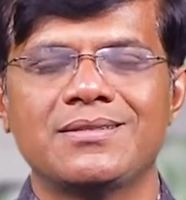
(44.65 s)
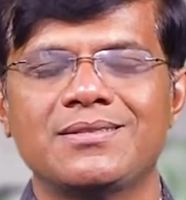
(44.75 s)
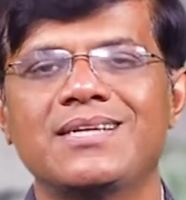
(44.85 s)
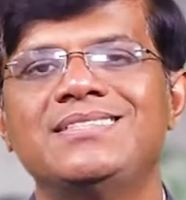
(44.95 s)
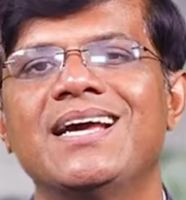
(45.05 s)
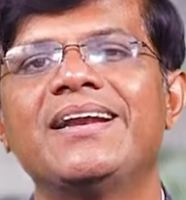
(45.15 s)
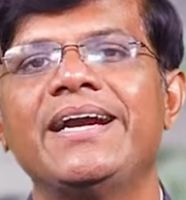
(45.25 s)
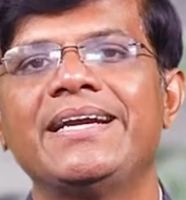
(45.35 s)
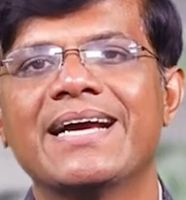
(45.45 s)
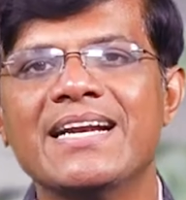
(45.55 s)
that
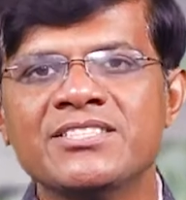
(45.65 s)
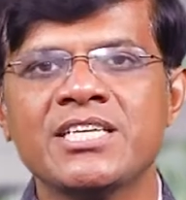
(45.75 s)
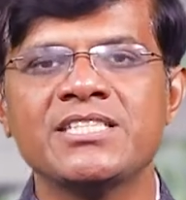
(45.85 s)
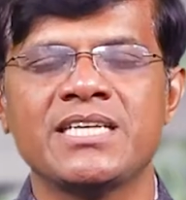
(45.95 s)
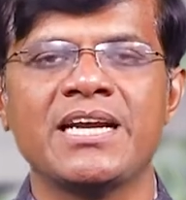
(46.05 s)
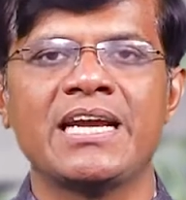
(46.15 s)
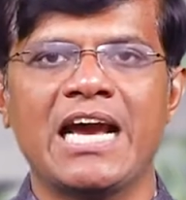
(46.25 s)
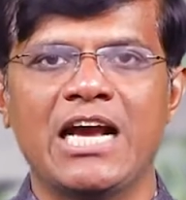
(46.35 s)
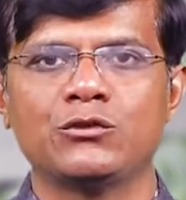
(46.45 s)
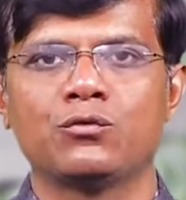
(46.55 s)
generate consistent
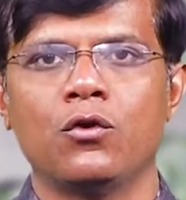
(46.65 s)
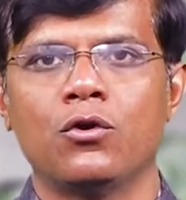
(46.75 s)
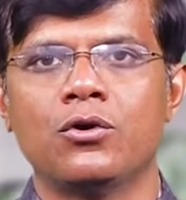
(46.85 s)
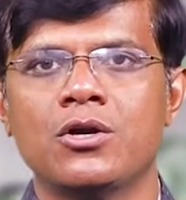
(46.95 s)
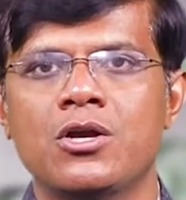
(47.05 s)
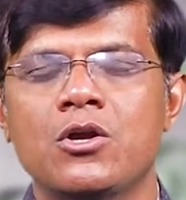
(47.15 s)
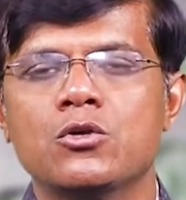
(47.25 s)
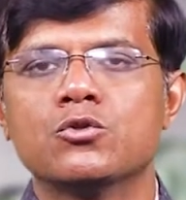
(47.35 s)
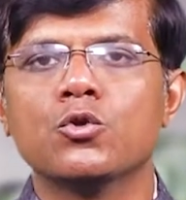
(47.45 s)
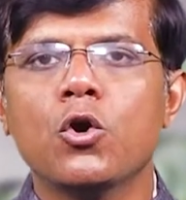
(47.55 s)
cash flow
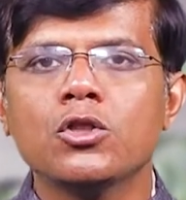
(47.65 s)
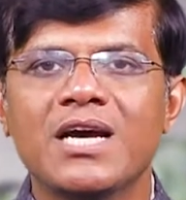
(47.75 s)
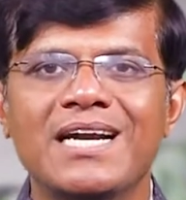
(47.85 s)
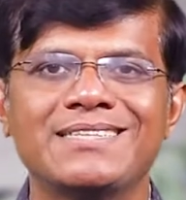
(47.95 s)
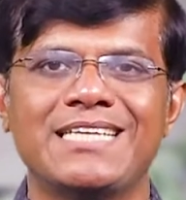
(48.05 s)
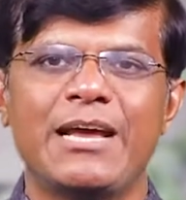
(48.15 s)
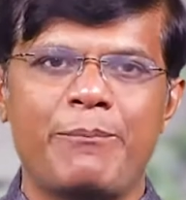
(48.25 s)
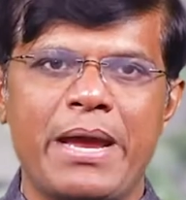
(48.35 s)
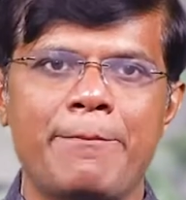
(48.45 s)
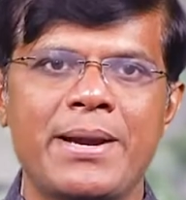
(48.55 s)
so that their
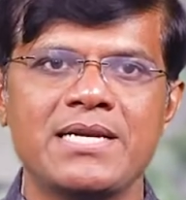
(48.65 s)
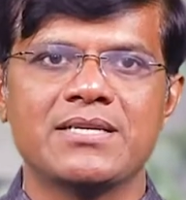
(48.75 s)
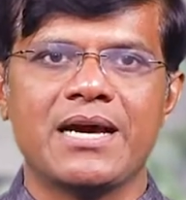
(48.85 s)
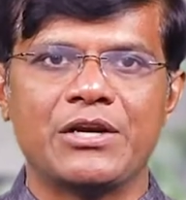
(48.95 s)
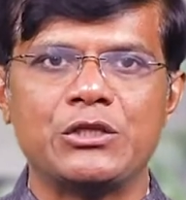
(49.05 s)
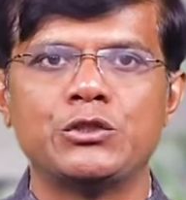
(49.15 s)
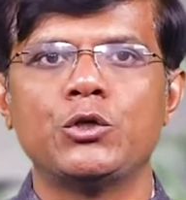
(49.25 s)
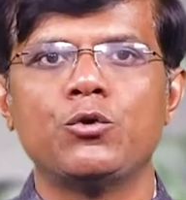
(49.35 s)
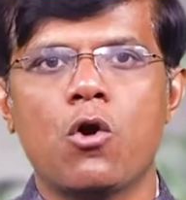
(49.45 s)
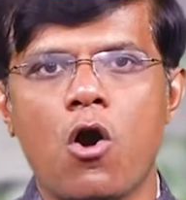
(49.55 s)
payments are
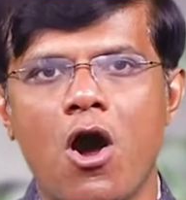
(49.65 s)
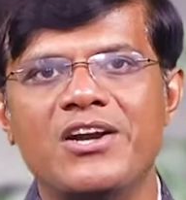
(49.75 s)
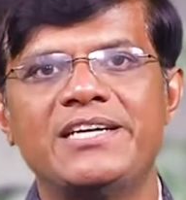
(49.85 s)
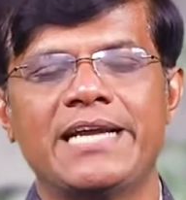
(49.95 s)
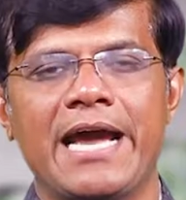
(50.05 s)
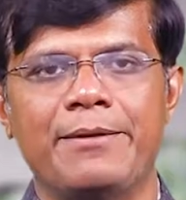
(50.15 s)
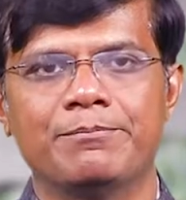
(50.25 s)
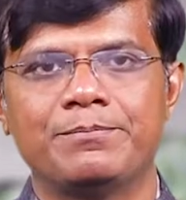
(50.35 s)
received on time.